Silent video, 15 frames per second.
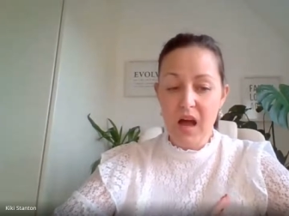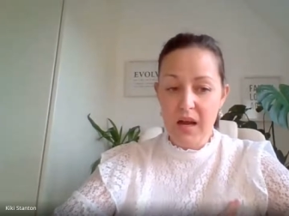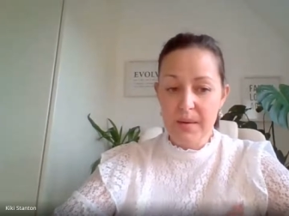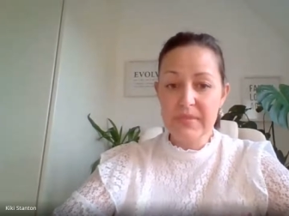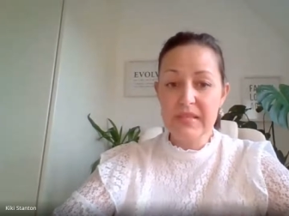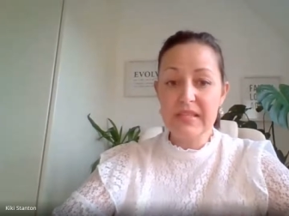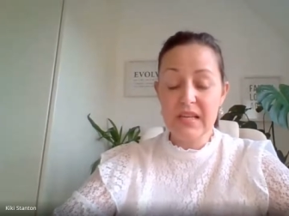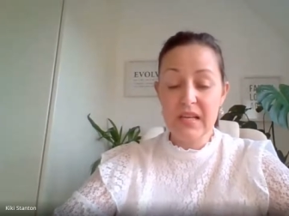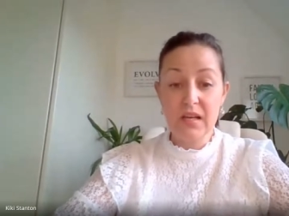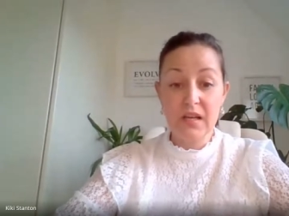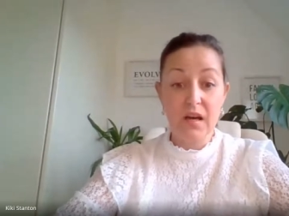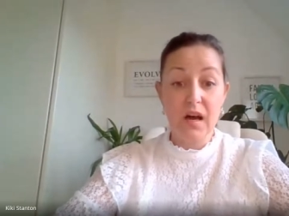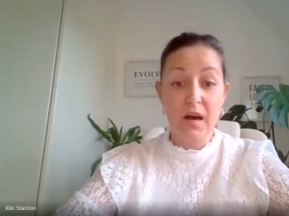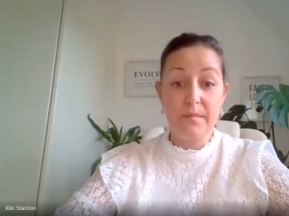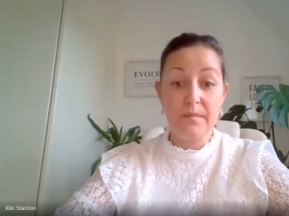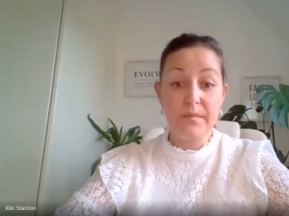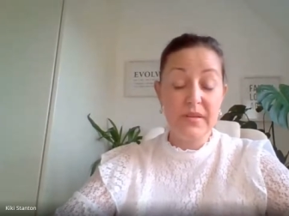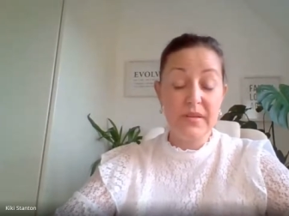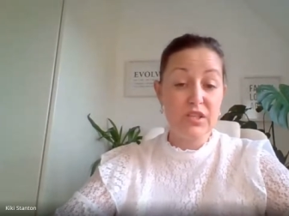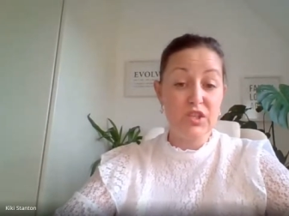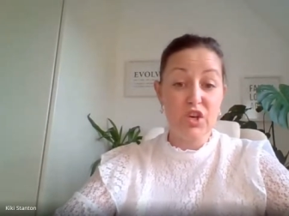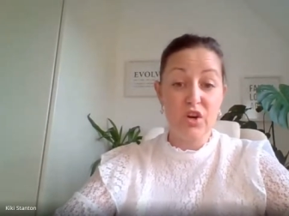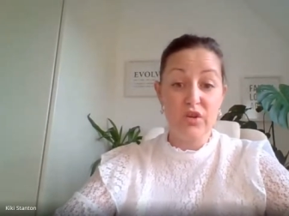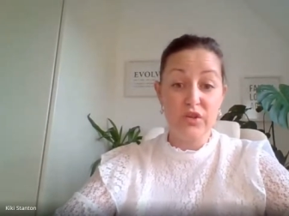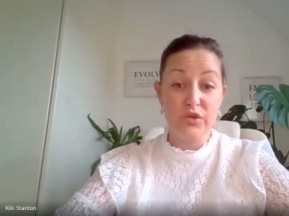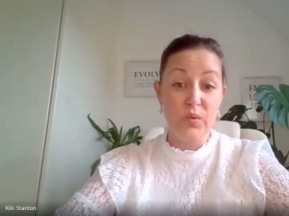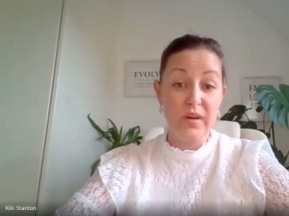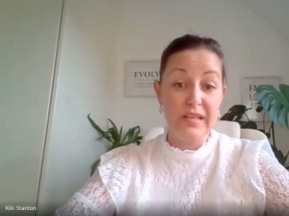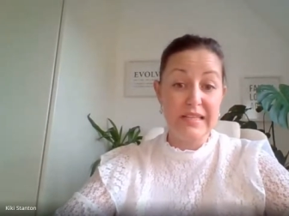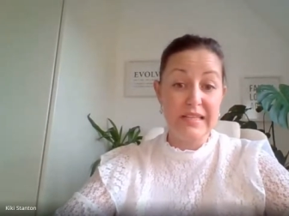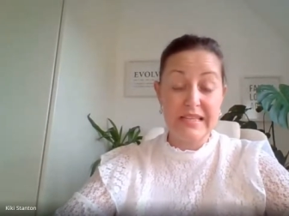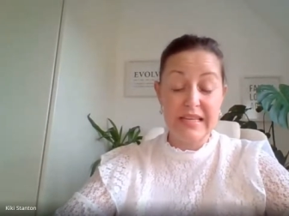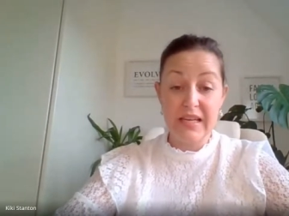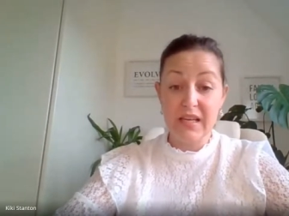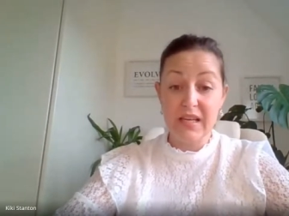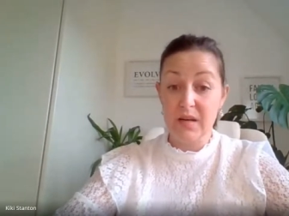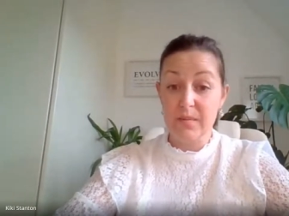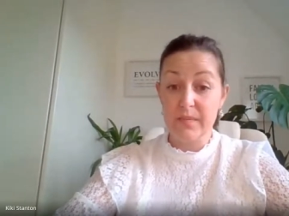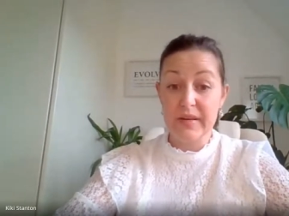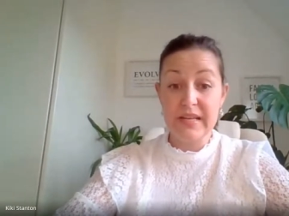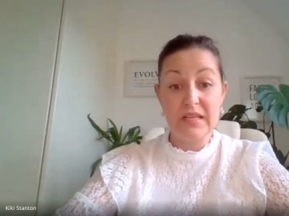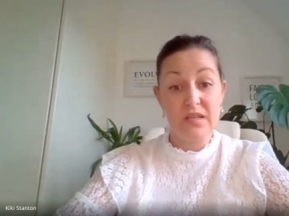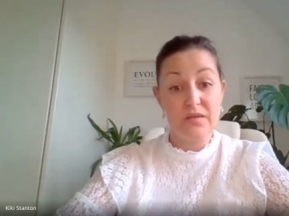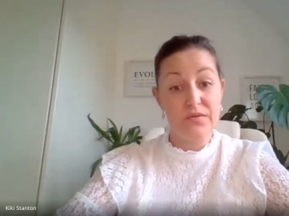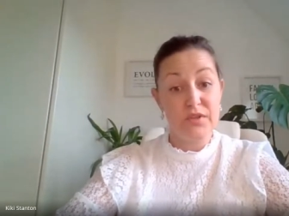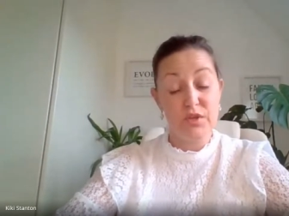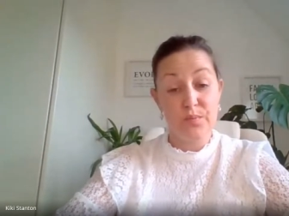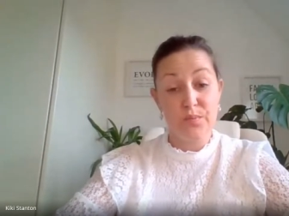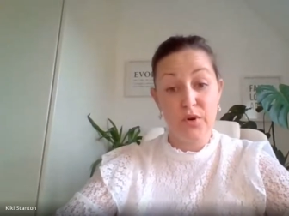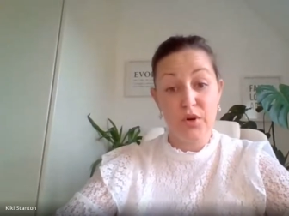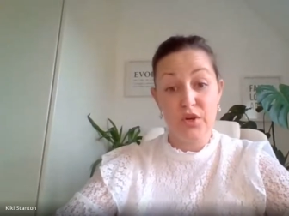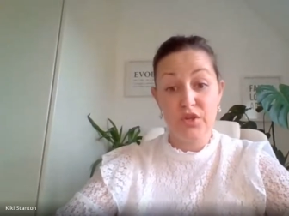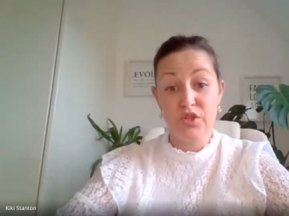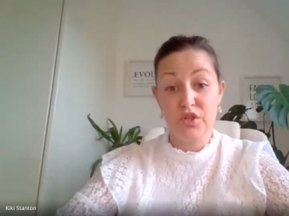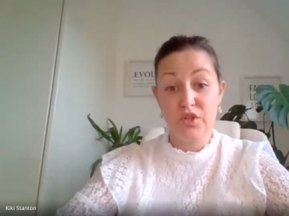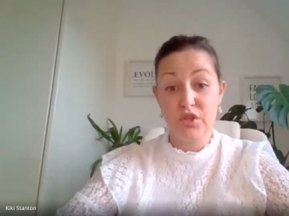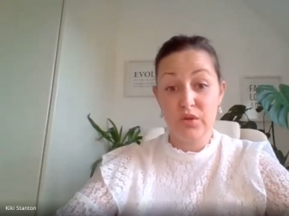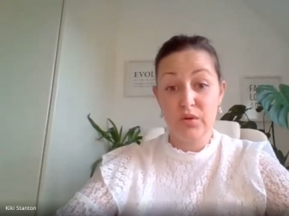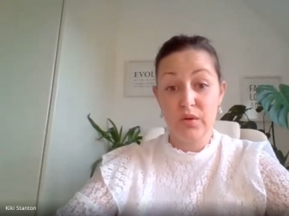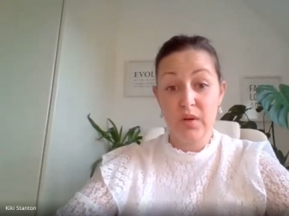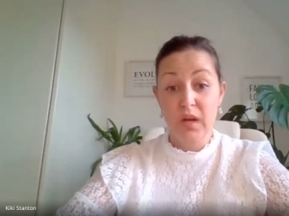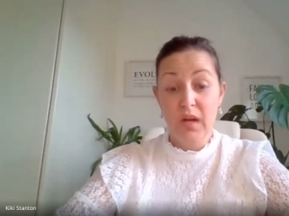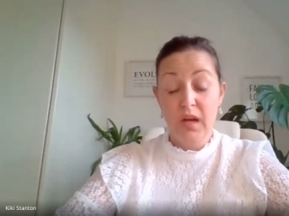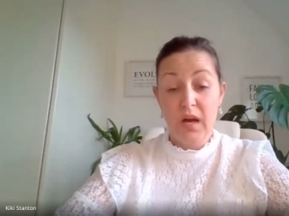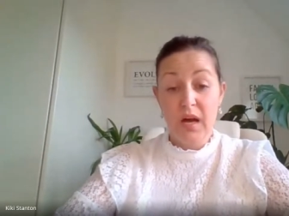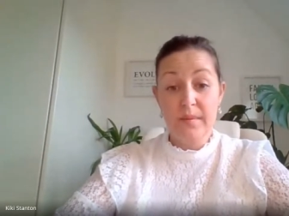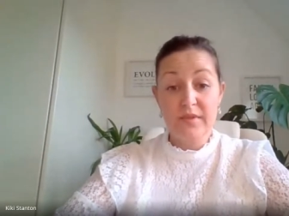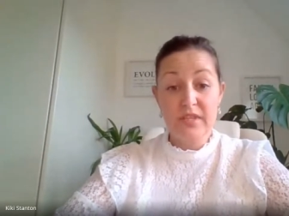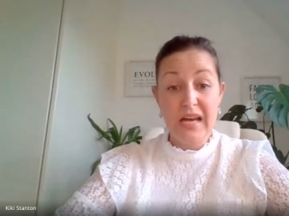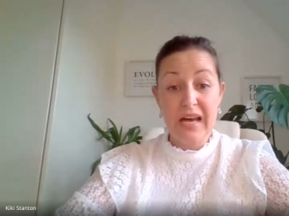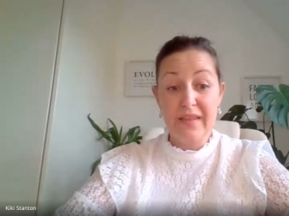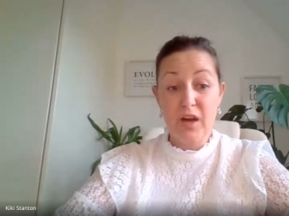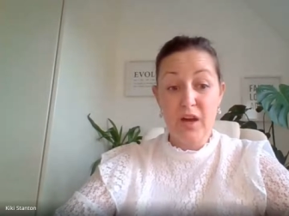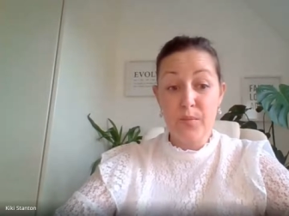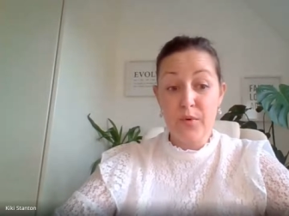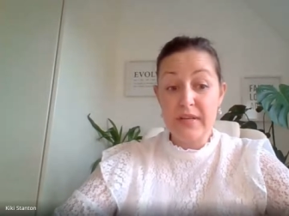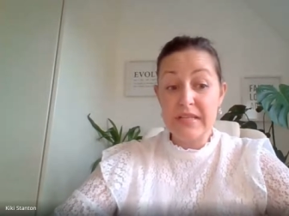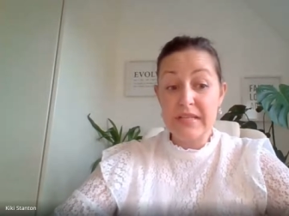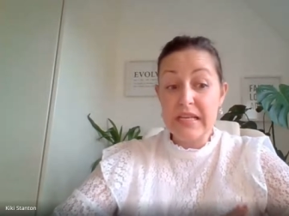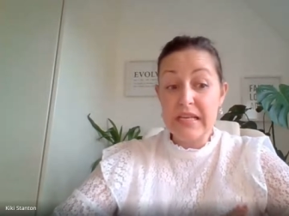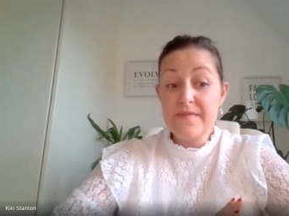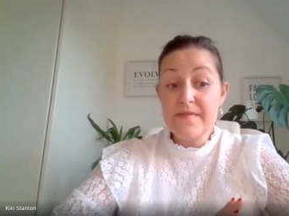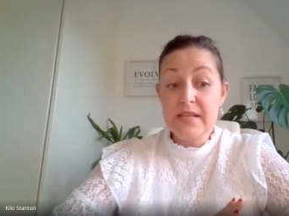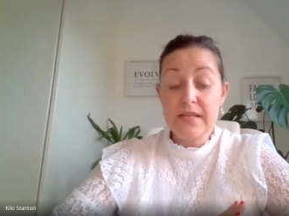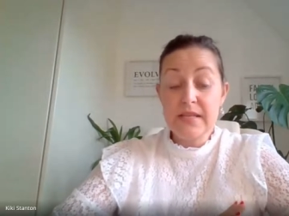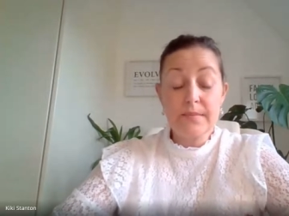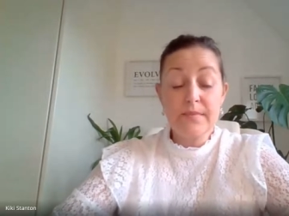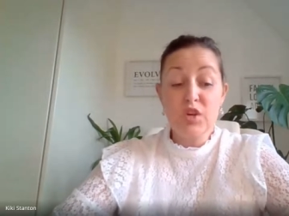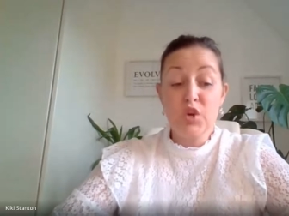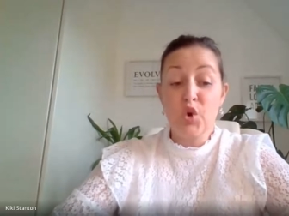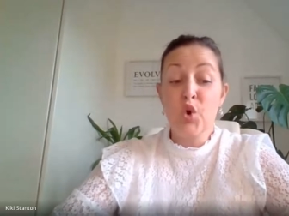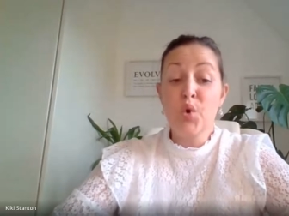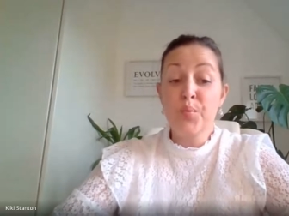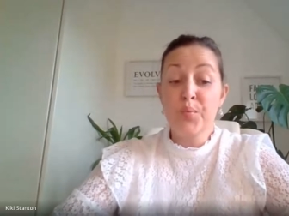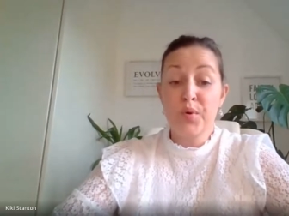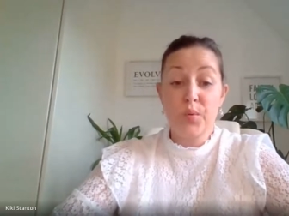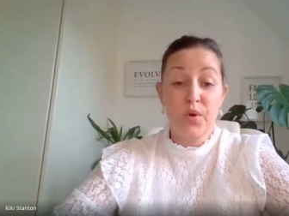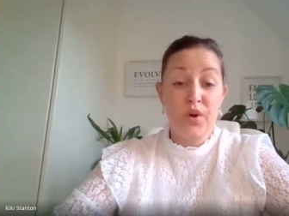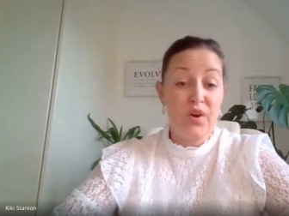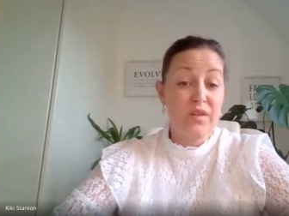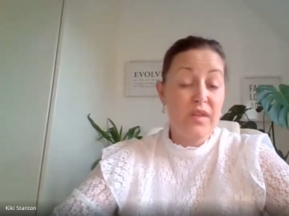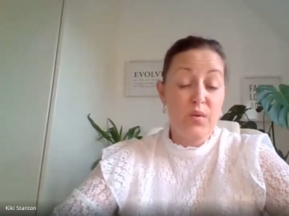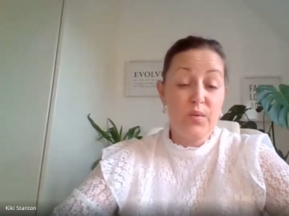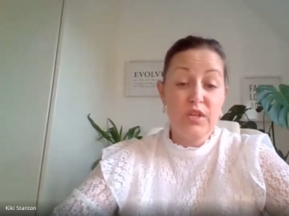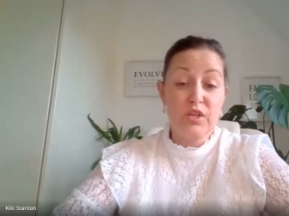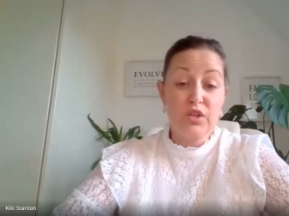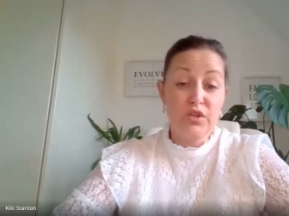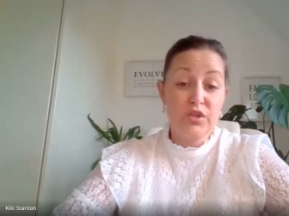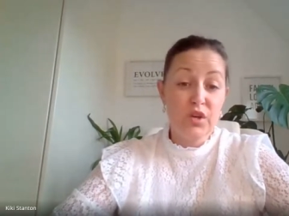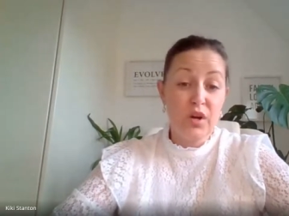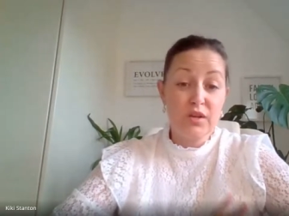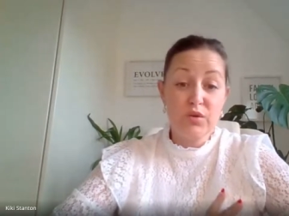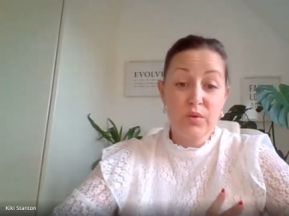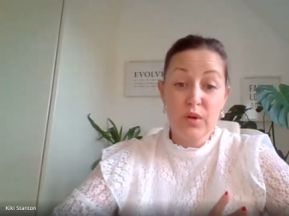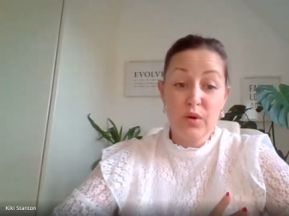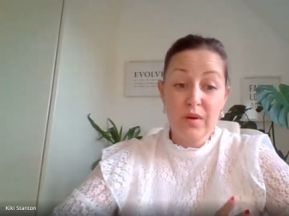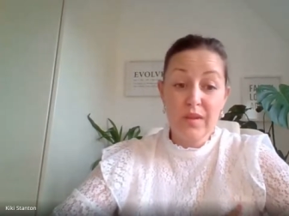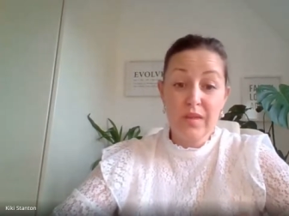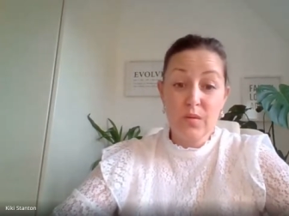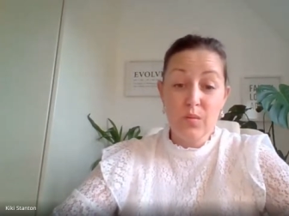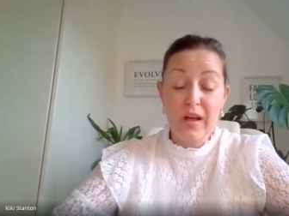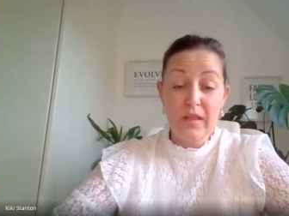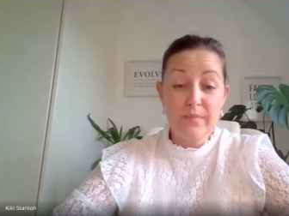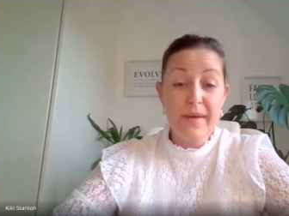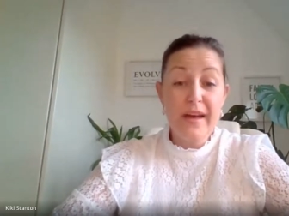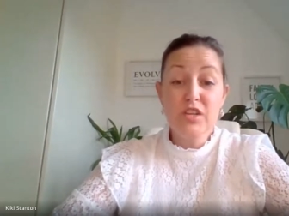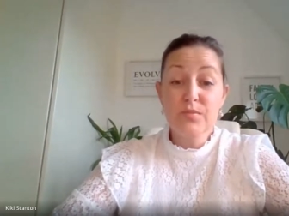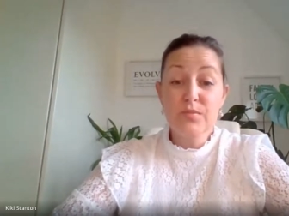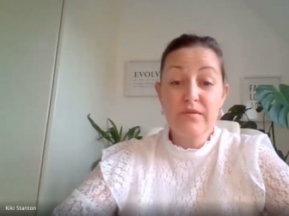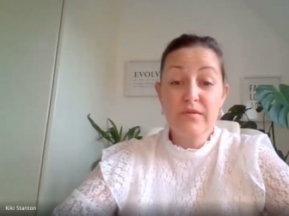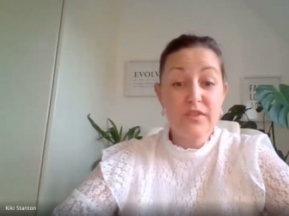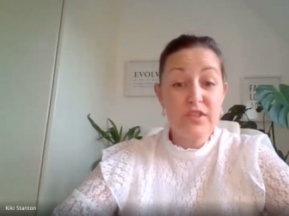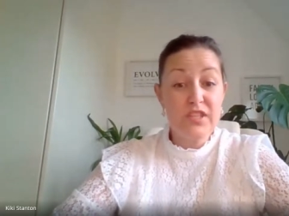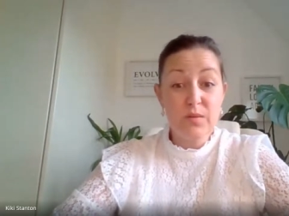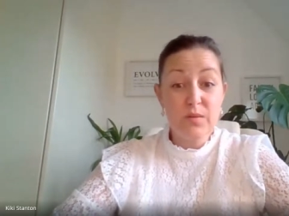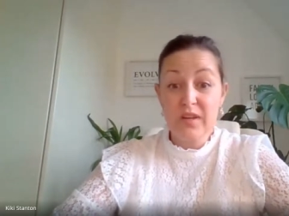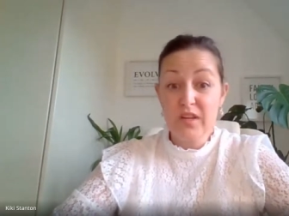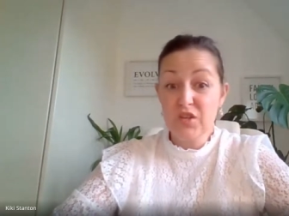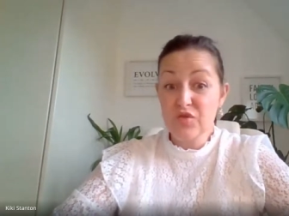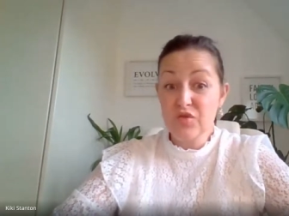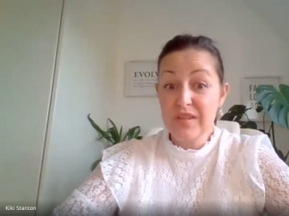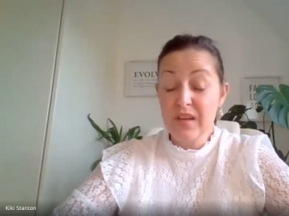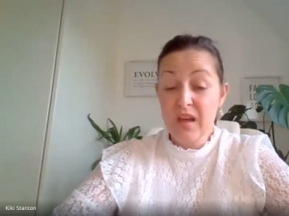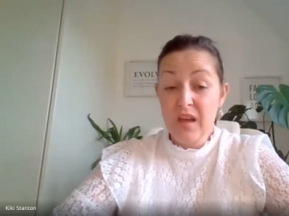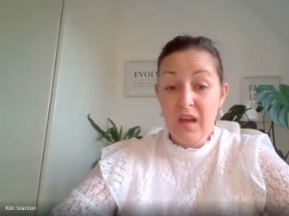I'm seeing um, business owners wanting to take a complete different approach to uh, to how they're operating, even in some of the corporate work that we do. So I do a lot in the wealth management, F T S E one hundred